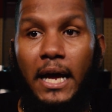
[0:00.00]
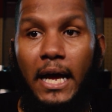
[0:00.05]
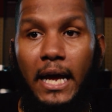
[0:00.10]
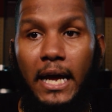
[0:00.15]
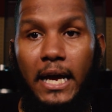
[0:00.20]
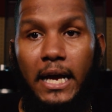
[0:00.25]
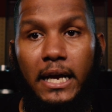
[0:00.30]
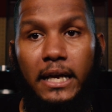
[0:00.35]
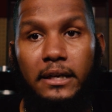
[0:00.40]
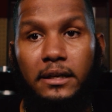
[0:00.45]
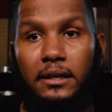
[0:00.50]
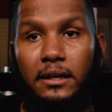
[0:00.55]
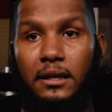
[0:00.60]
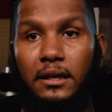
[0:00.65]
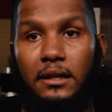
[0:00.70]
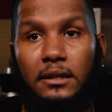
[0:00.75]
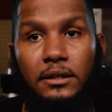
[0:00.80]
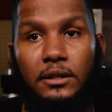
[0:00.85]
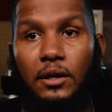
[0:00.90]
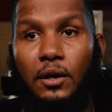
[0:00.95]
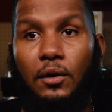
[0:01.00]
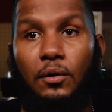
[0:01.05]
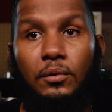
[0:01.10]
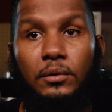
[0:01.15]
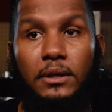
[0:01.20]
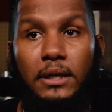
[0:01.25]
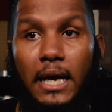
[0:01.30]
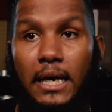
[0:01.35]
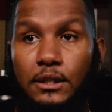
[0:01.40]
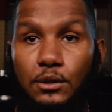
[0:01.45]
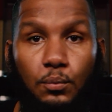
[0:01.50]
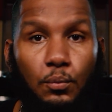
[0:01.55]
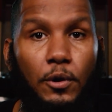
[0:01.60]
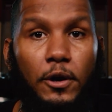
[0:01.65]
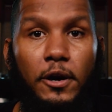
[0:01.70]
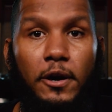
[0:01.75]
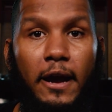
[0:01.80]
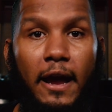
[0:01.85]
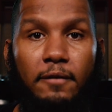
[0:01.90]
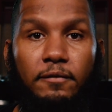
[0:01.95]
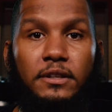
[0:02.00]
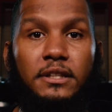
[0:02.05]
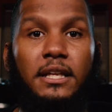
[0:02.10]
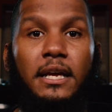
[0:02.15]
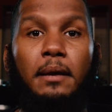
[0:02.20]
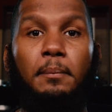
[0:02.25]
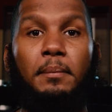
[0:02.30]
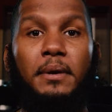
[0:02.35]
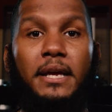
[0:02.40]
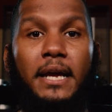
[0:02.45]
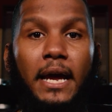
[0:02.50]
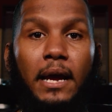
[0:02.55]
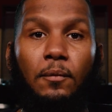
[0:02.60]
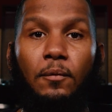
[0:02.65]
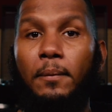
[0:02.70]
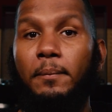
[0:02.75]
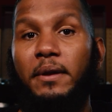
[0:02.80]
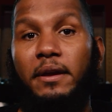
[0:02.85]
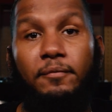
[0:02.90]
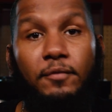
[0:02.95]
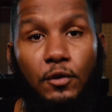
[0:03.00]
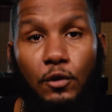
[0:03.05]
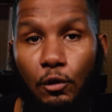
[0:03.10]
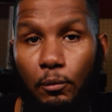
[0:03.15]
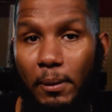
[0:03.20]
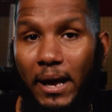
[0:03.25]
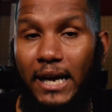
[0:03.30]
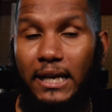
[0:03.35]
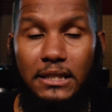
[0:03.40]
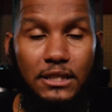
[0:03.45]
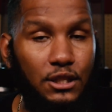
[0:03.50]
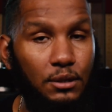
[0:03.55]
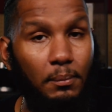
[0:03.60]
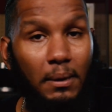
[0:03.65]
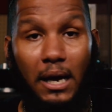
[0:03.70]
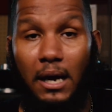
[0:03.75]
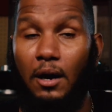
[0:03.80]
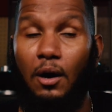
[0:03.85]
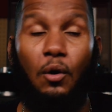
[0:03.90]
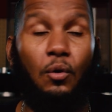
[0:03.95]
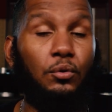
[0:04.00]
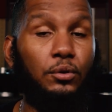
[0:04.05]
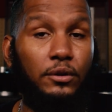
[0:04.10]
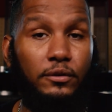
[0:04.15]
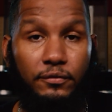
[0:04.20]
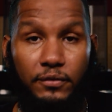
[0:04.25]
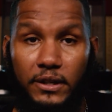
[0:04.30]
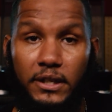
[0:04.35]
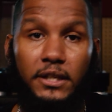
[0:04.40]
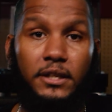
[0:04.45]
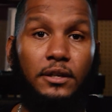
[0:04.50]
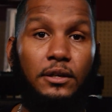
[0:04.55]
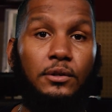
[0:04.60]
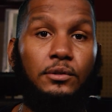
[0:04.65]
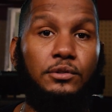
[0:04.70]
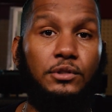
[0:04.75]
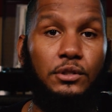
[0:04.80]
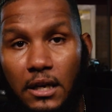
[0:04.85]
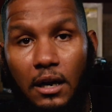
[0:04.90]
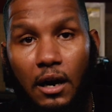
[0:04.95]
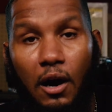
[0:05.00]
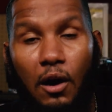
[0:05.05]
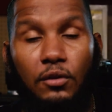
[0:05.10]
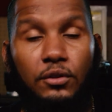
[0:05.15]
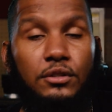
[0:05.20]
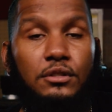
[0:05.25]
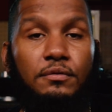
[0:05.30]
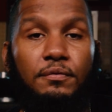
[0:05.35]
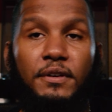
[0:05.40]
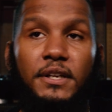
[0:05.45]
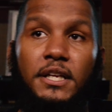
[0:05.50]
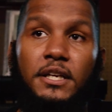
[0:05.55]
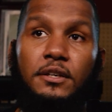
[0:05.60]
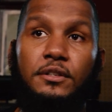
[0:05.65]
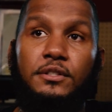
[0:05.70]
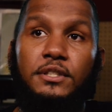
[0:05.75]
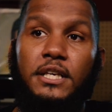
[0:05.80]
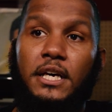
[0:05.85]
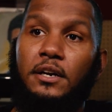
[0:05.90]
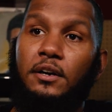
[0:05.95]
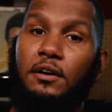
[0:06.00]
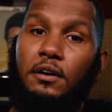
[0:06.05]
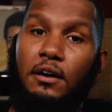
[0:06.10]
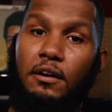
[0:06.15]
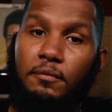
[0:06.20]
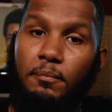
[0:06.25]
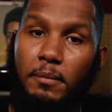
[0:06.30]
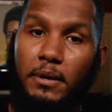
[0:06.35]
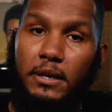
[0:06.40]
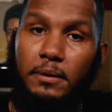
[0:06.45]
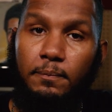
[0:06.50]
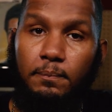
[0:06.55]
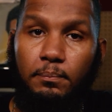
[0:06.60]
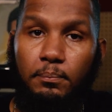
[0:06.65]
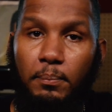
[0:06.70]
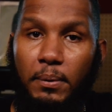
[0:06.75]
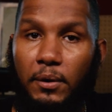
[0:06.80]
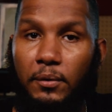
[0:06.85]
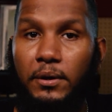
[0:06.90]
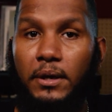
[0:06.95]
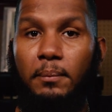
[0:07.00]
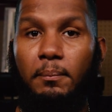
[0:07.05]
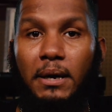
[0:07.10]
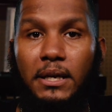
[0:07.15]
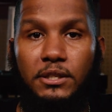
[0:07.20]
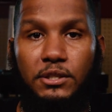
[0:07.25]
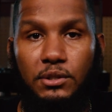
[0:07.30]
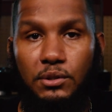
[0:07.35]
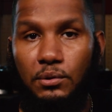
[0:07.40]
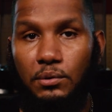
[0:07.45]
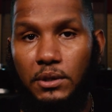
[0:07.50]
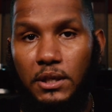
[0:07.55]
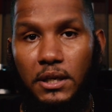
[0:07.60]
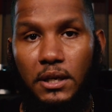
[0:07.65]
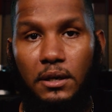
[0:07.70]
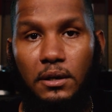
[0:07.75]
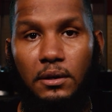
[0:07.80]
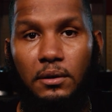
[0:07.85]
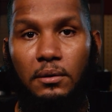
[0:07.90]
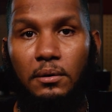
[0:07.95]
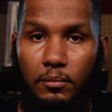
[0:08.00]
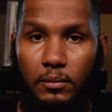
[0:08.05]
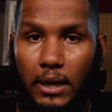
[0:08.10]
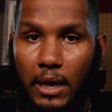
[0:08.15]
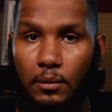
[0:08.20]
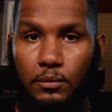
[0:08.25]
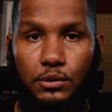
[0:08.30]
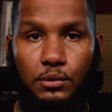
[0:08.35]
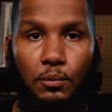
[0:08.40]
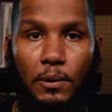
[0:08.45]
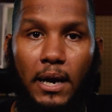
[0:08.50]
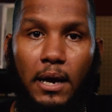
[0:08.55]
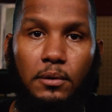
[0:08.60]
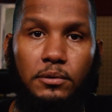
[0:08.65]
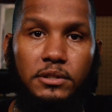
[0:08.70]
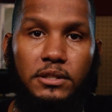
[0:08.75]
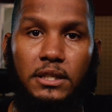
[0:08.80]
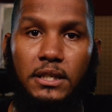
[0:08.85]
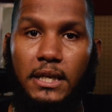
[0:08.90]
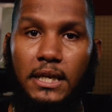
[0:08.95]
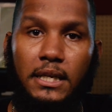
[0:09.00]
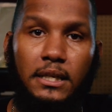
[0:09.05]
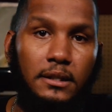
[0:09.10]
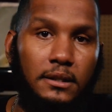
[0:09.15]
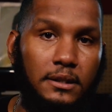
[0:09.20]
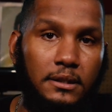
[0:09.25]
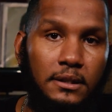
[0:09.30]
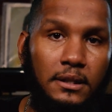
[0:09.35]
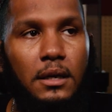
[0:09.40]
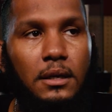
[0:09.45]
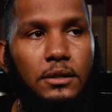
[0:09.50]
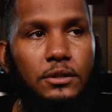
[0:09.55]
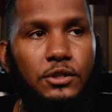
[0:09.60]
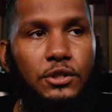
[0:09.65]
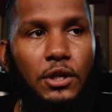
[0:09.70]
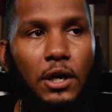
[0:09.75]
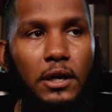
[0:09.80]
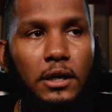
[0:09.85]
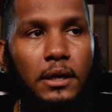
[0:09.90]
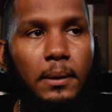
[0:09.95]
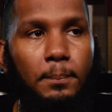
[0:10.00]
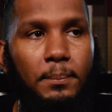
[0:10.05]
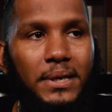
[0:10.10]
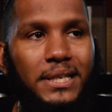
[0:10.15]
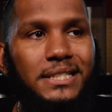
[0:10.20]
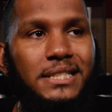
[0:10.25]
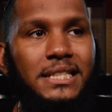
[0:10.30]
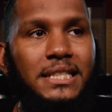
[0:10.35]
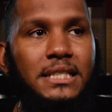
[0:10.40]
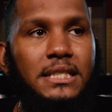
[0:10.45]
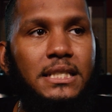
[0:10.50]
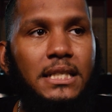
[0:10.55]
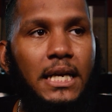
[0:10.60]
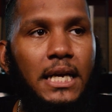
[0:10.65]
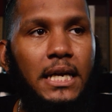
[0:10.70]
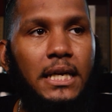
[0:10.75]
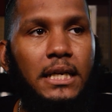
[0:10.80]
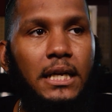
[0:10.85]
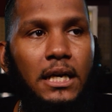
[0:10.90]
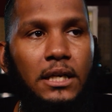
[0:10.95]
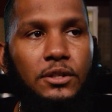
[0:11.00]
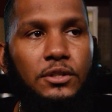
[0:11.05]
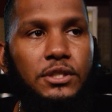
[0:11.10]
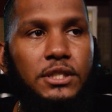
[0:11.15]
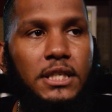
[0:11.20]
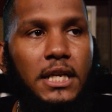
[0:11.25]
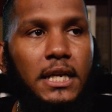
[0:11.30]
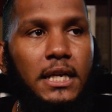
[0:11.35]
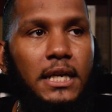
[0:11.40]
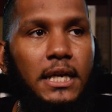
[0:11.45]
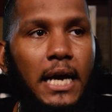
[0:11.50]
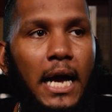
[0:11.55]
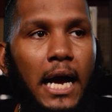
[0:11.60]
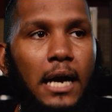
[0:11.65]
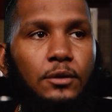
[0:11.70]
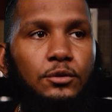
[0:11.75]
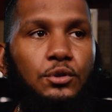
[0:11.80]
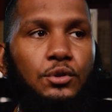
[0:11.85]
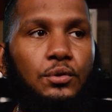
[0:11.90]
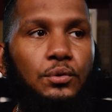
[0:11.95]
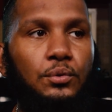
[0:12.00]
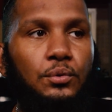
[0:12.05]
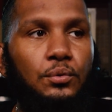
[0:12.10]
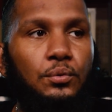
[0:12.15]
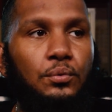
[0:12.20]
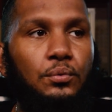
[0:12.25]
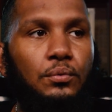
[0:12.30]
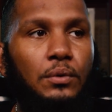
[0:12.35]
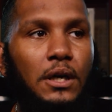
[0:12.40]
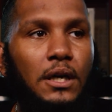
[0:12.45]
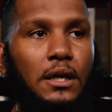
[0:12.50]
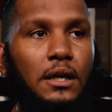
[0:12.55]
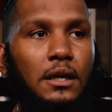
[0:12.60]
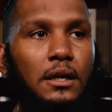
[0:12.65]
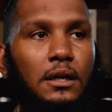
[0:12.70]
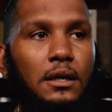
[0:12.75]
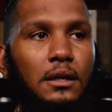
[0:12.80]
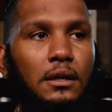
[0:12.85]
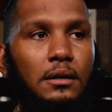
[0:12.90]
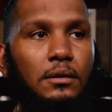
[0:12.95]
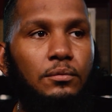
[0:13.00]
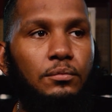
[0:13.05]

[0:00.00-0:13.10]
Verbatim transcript: and you know that's where everything began with me if you go back into my older videos all those videos that are of me building my studio that was when i was in england starting a business and understanding how to uh,